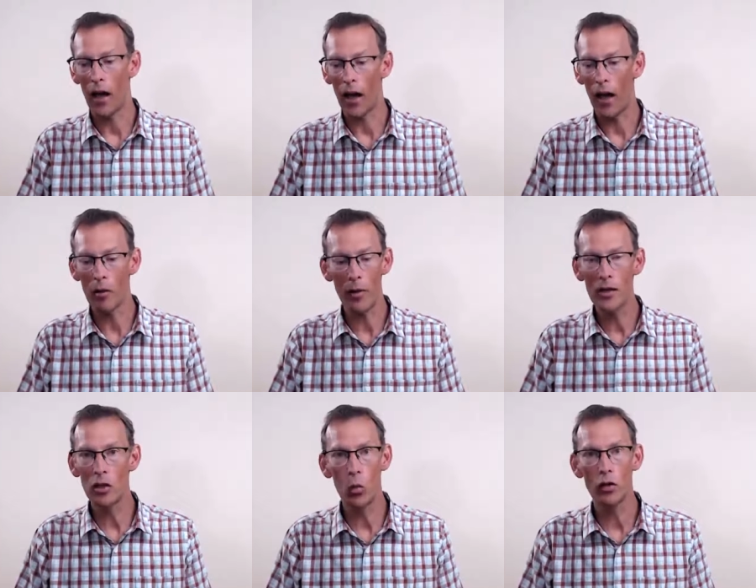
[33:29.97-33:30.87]
I'm
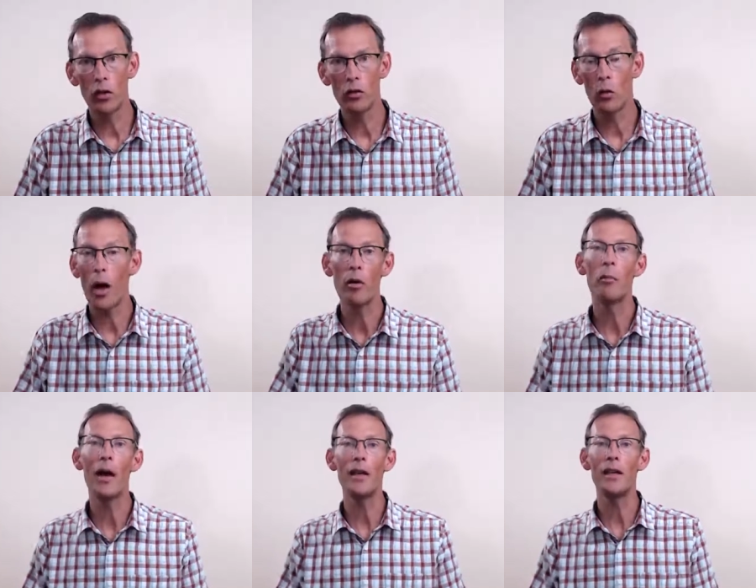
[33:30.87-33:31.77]
amazed at what you do. I'm
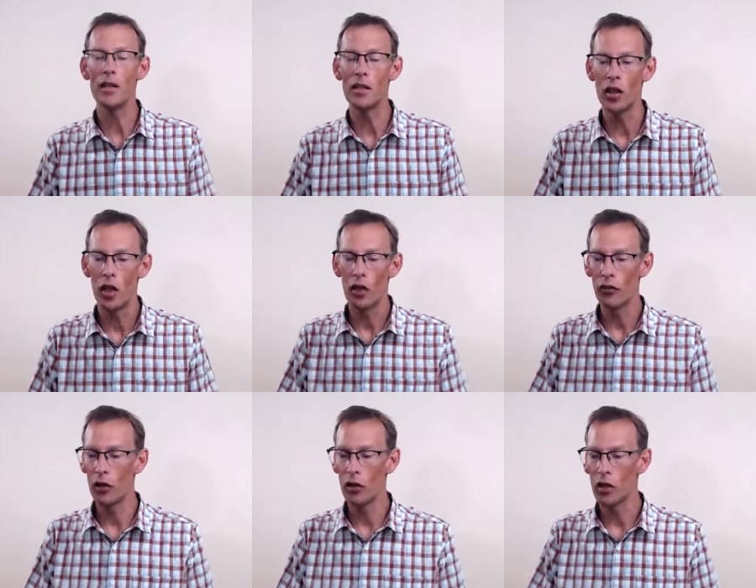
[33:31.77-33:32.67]
amazed
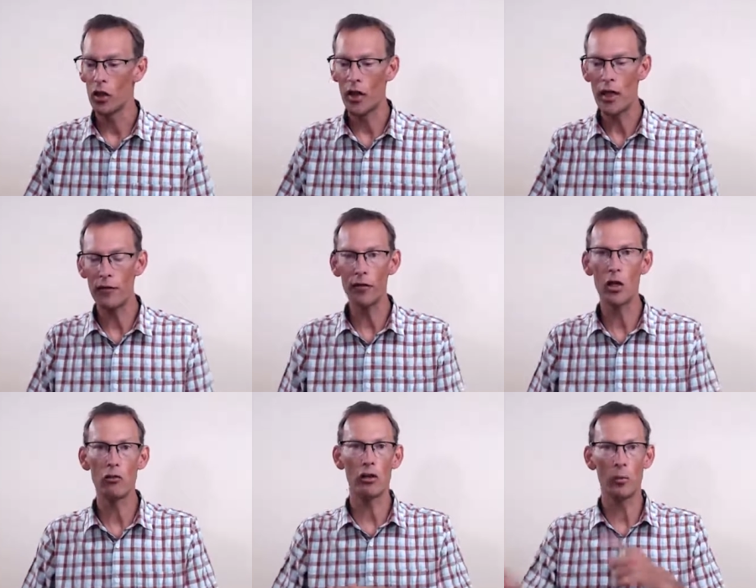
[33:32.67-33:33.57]
that even though
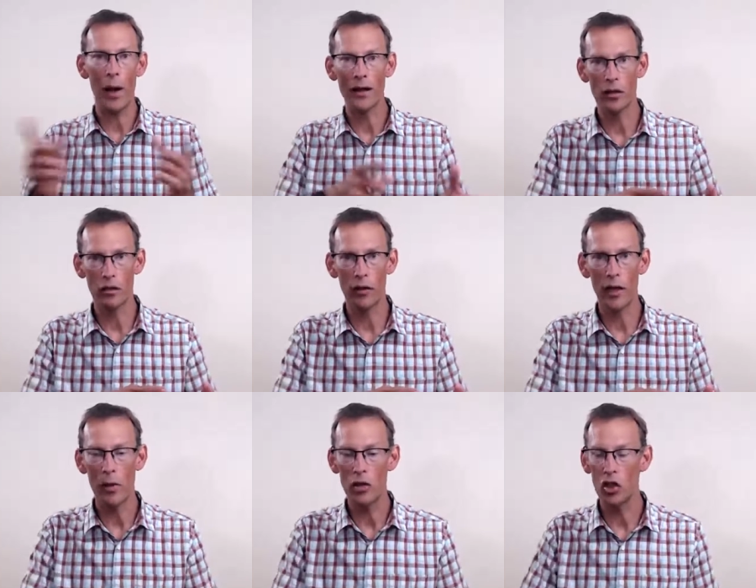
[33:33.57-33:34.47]
you're on the banks of Lake
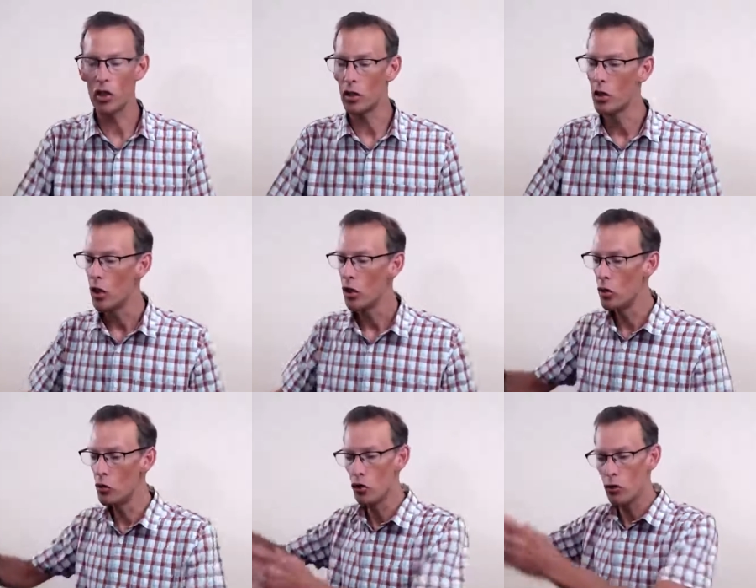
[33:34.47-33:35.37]
Michigan,
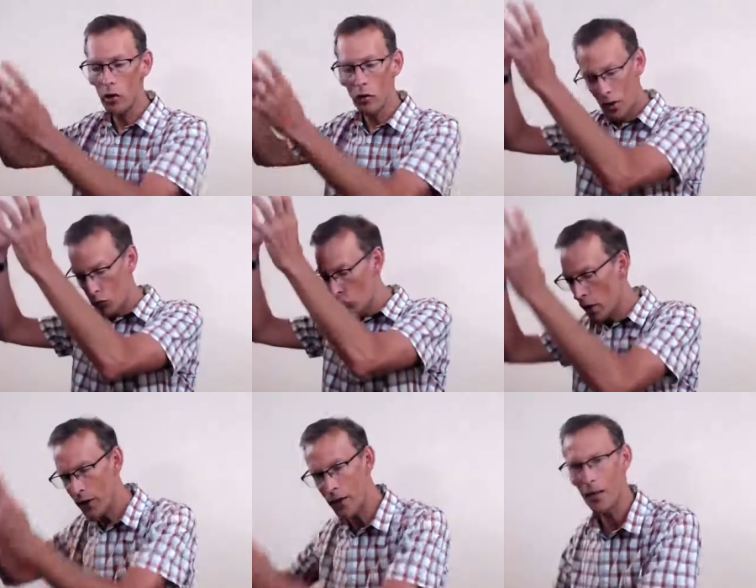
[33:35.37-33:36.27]
you drill these
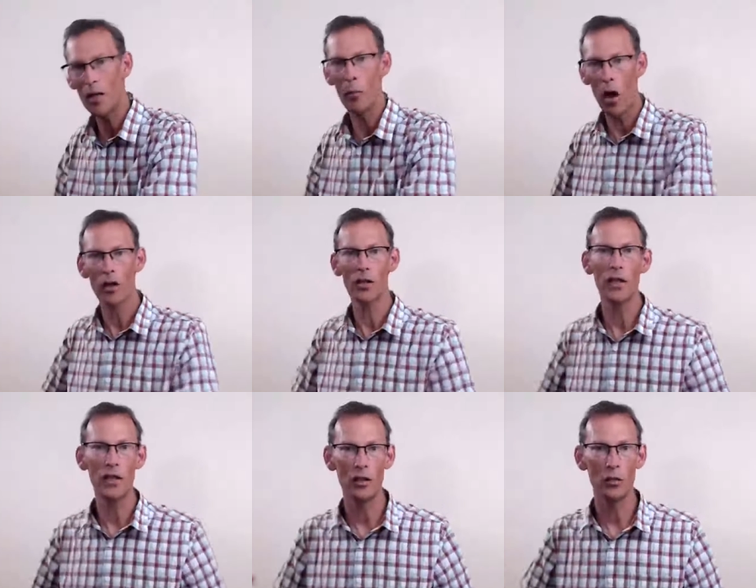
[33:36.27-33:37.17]
really deep
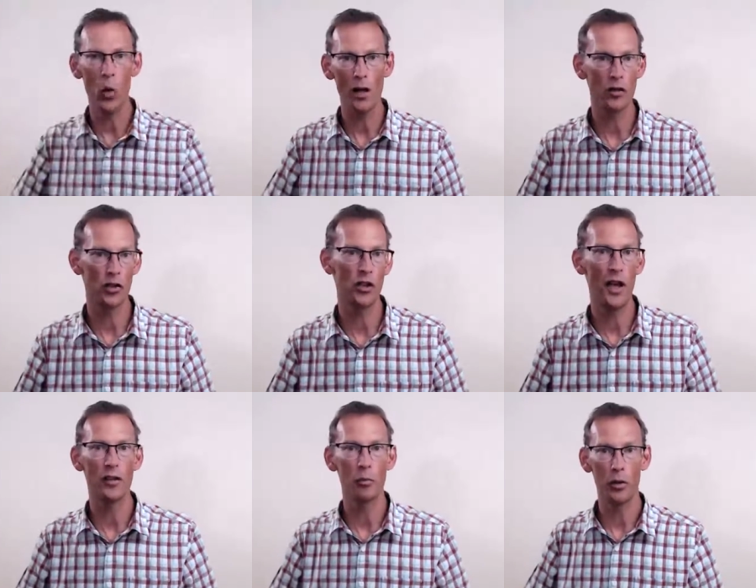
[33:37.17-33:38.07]
artesian wells to
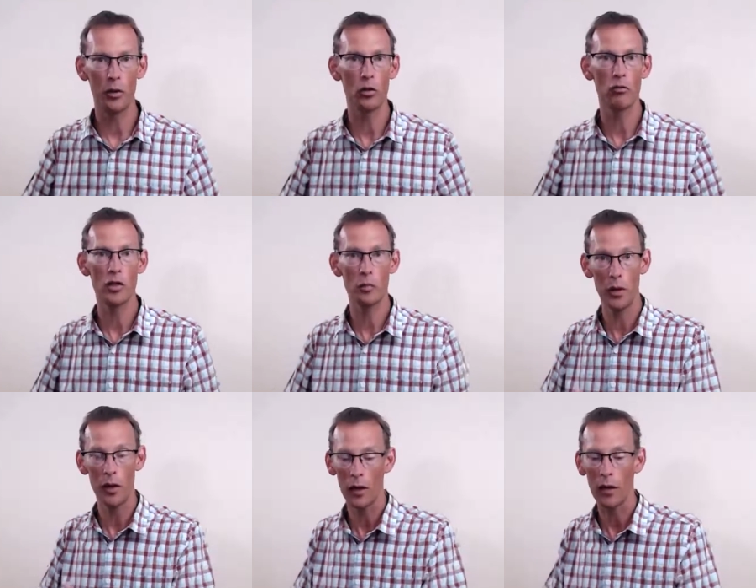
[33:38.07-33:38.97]
get the purest
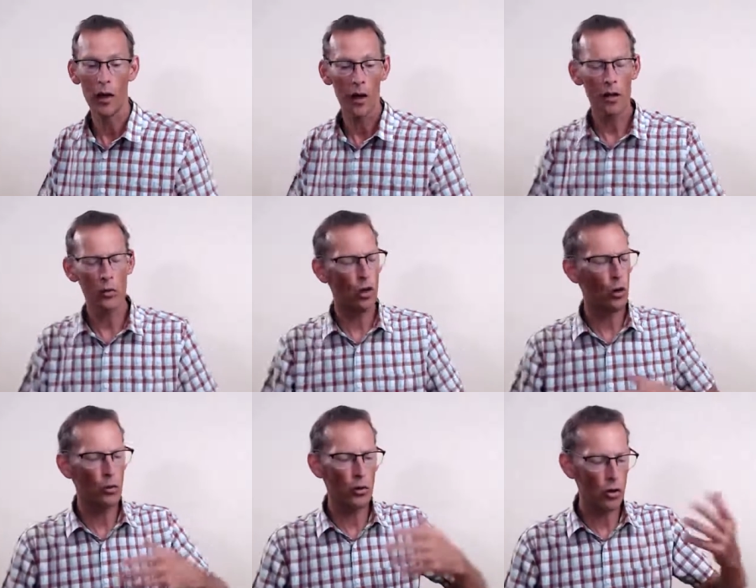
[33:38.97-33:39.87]
beer. You
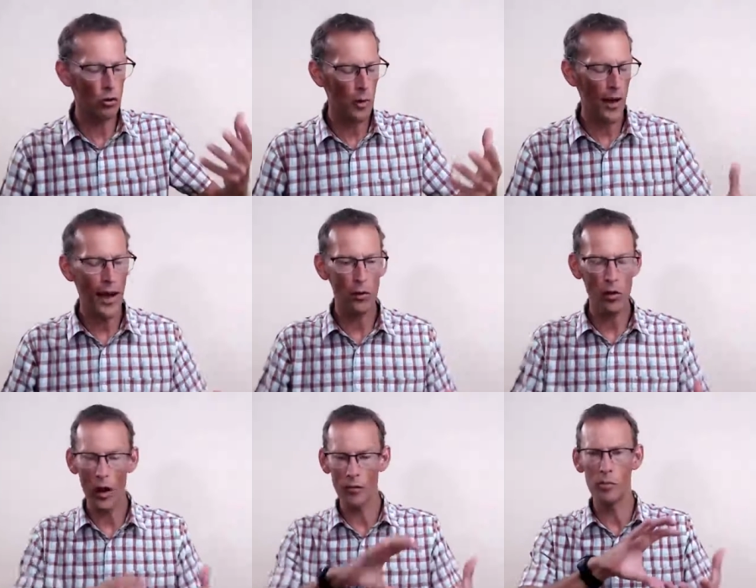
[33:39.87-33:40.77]
told the story about how you
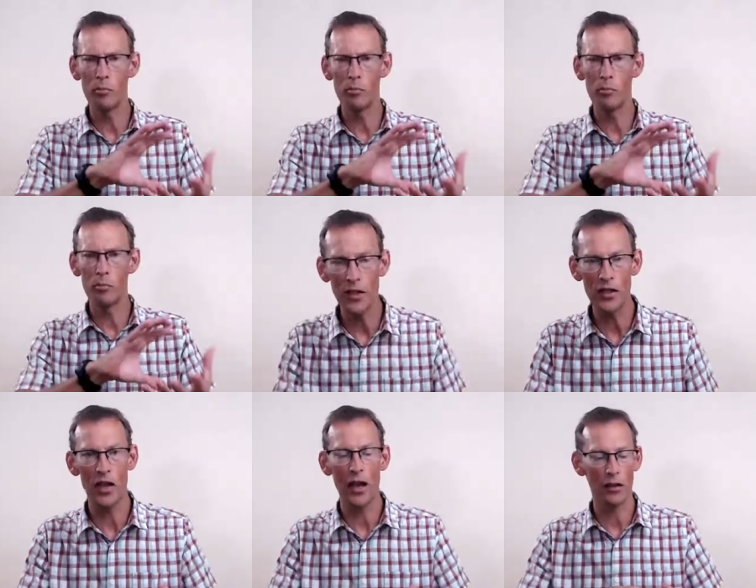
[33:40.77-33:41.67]
have this mother yeast
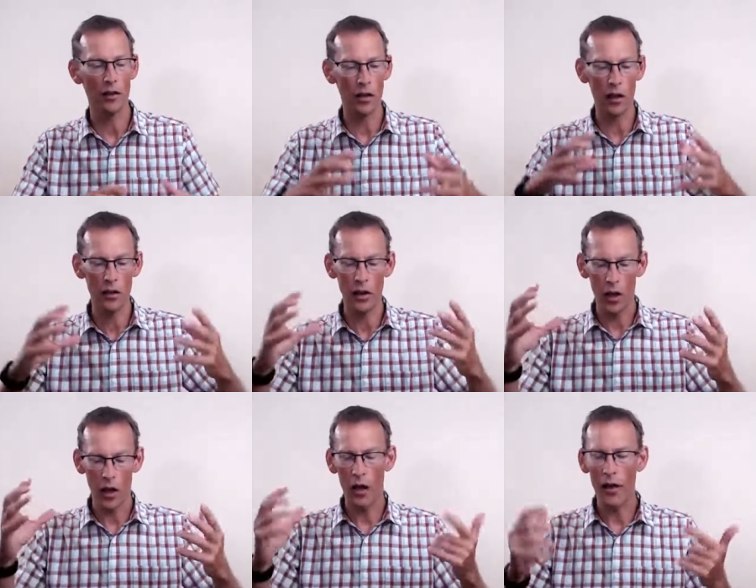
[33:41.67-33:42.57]
cell and, and,
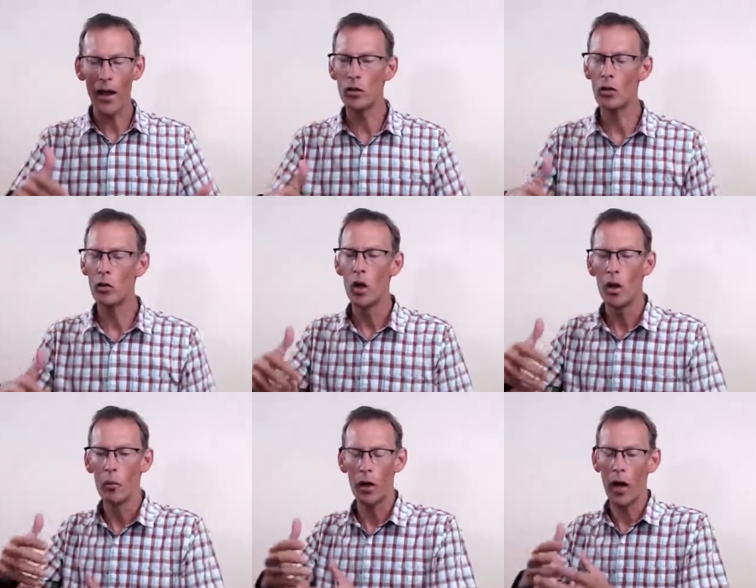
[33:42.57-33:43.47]
and how you
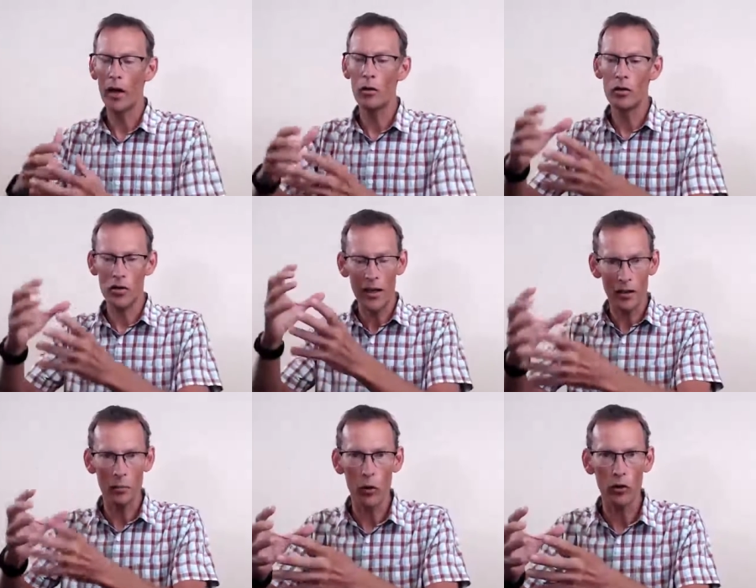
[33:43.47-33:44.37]
how you take the
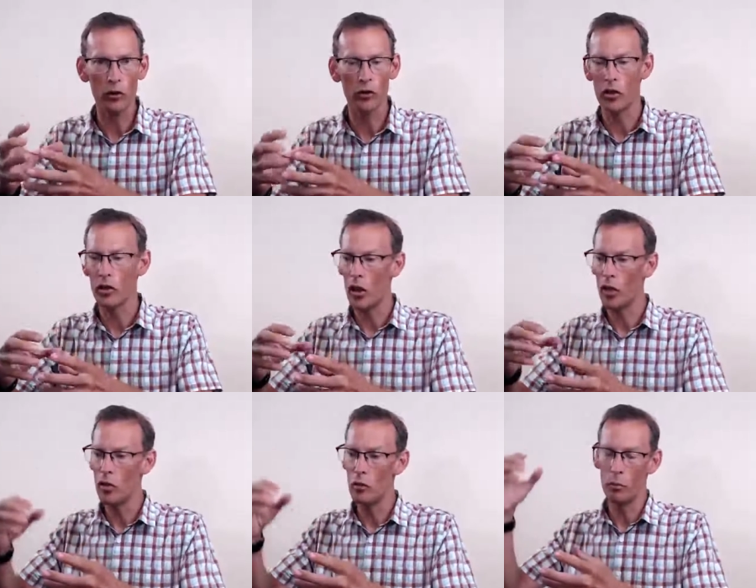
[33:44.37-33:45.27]
bottles and, and
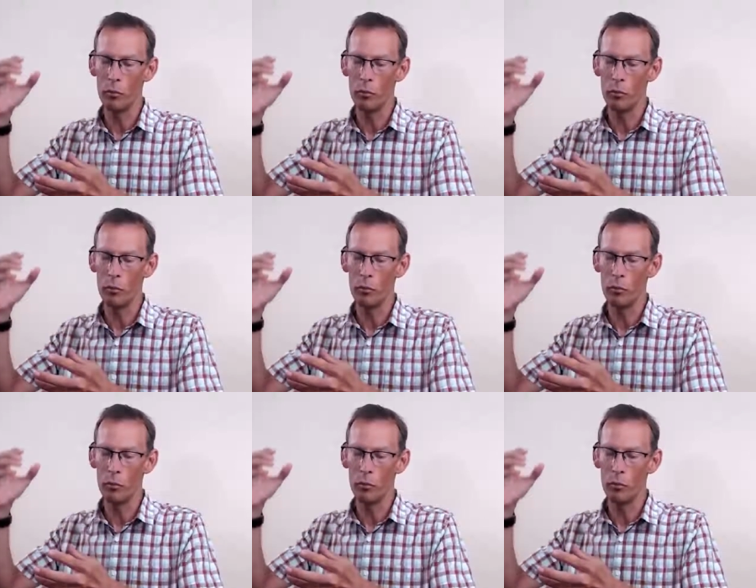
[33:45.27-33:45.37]
you